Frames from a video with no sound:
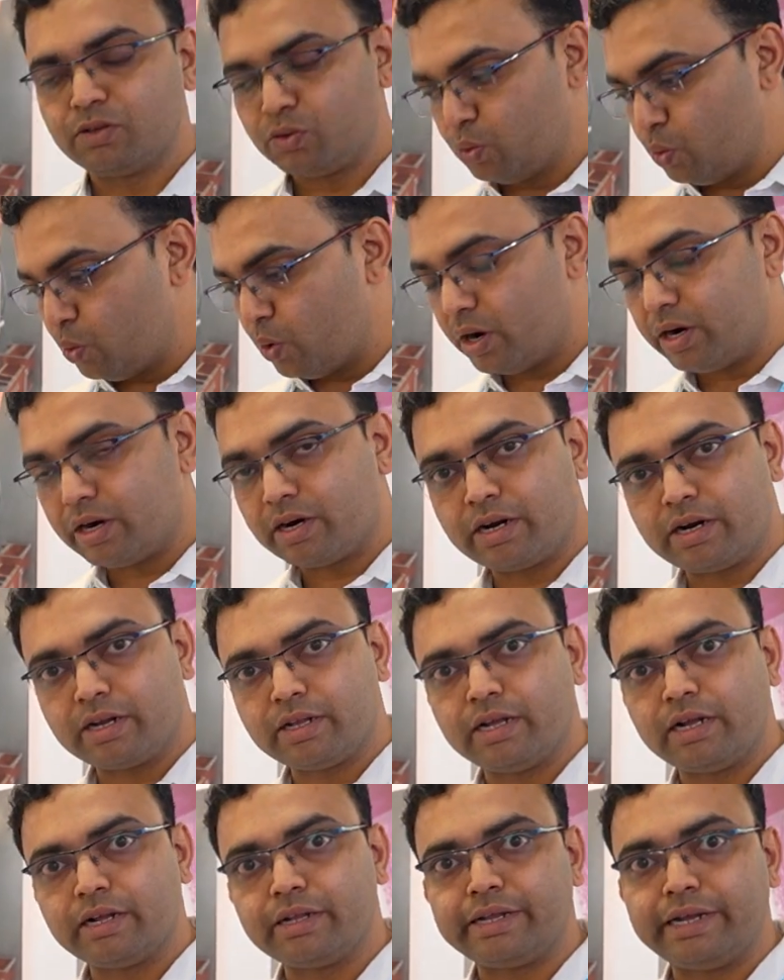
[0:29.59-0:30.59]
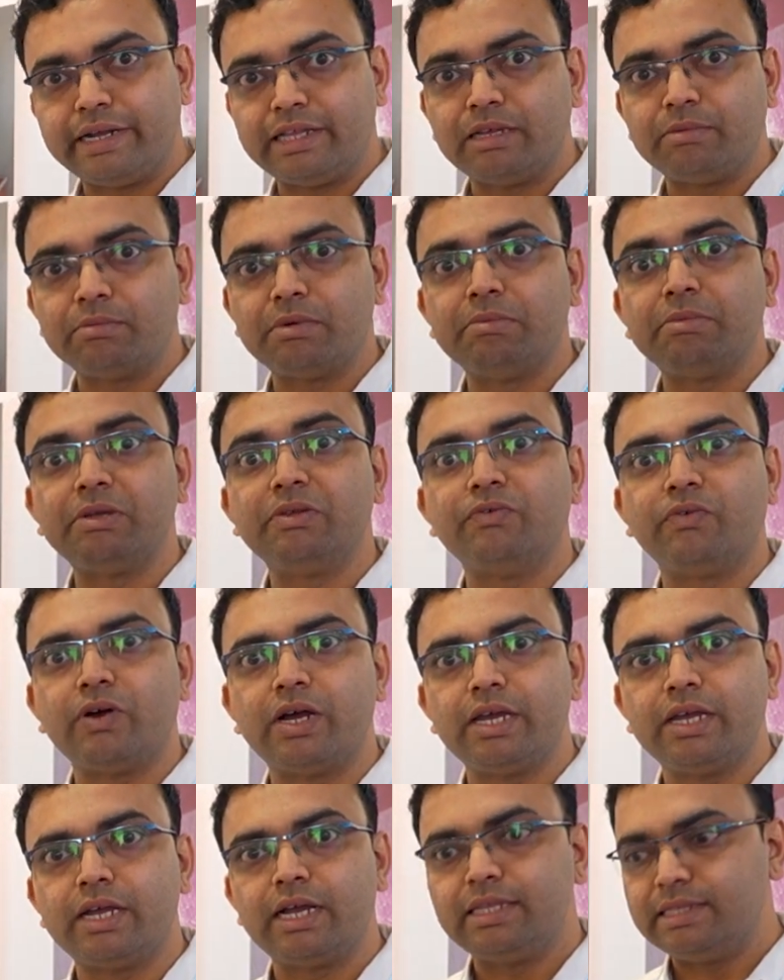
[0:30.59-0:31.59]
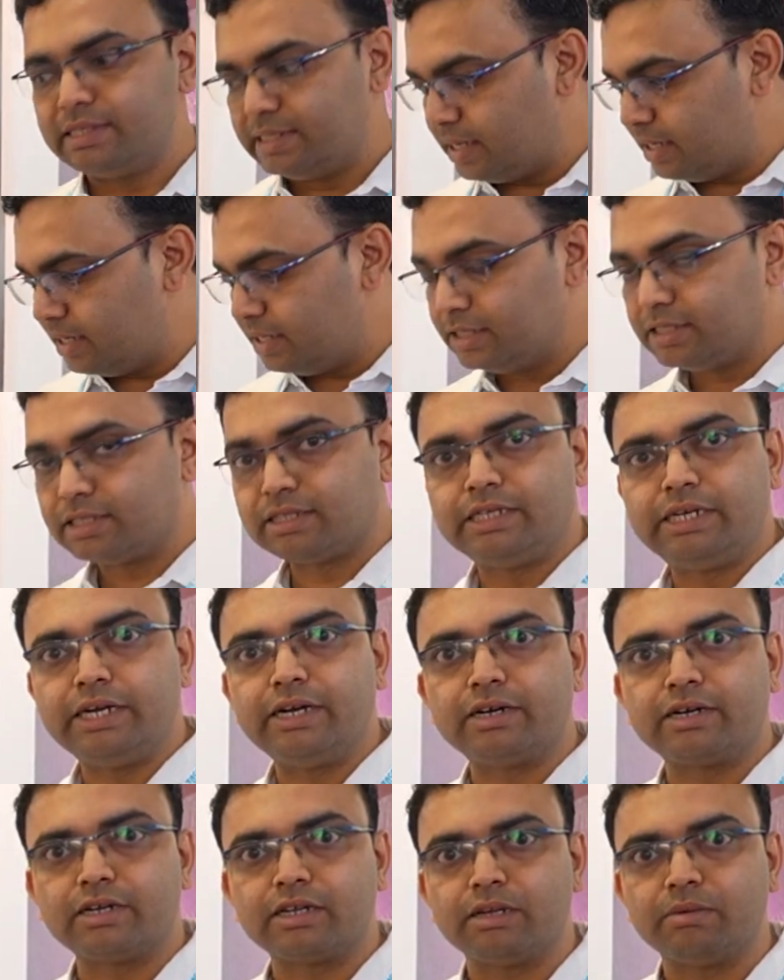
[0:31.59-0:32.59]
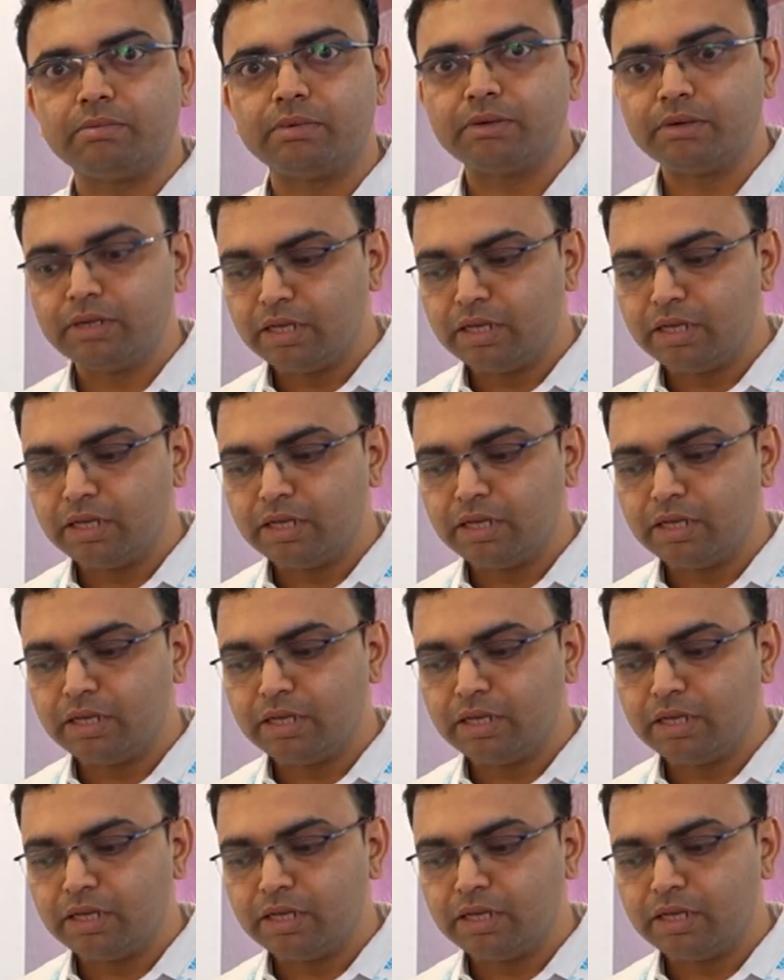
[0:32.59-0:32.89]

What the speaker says: 210 mm in Y, and Z is 300 mm.